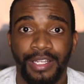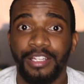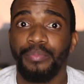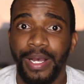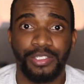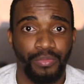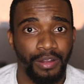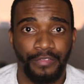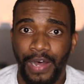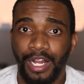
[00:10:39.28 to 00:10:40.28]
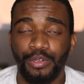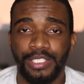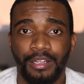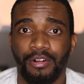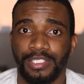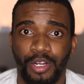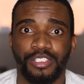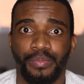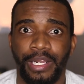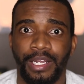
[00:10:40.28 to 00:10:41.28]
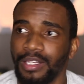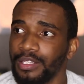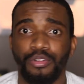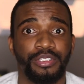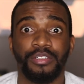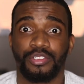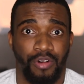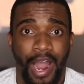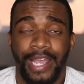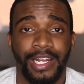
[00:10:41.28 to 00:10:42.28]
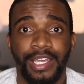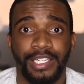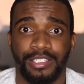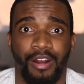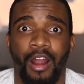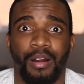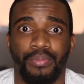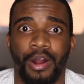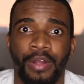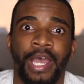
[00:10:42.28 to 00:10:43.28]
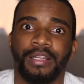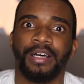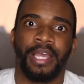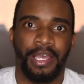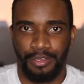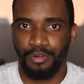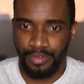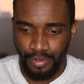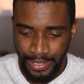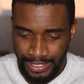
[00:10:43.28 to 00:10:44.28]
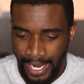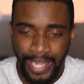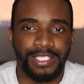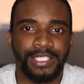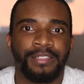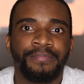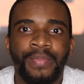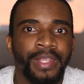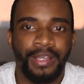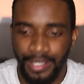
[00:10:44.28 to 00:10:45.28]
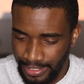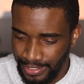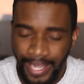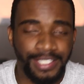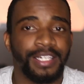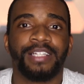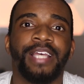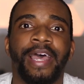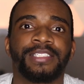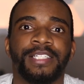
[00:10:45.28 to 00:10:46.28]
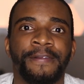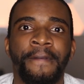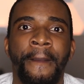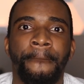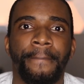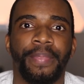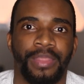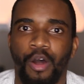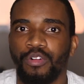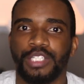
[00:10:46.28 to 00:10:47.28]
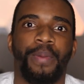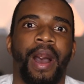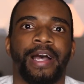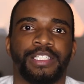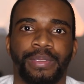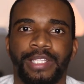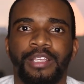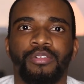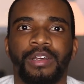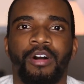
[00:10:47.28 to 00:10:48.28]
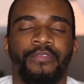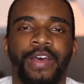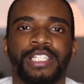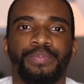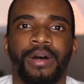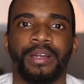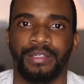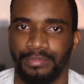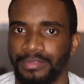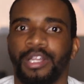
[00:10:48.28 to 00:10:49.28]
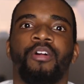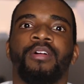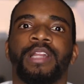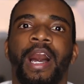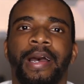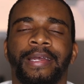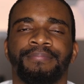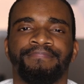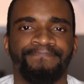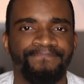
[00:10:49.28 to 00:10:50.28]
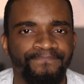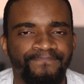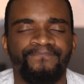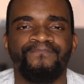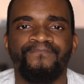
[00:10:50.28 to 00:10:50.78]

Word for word: Then you mess around and follow each other on social media. Look, you, you're trying to get your heart broke. Look, you'll, you'll be texting and texting and texting, no response. But then you look on Facebook, they're online. Hmm,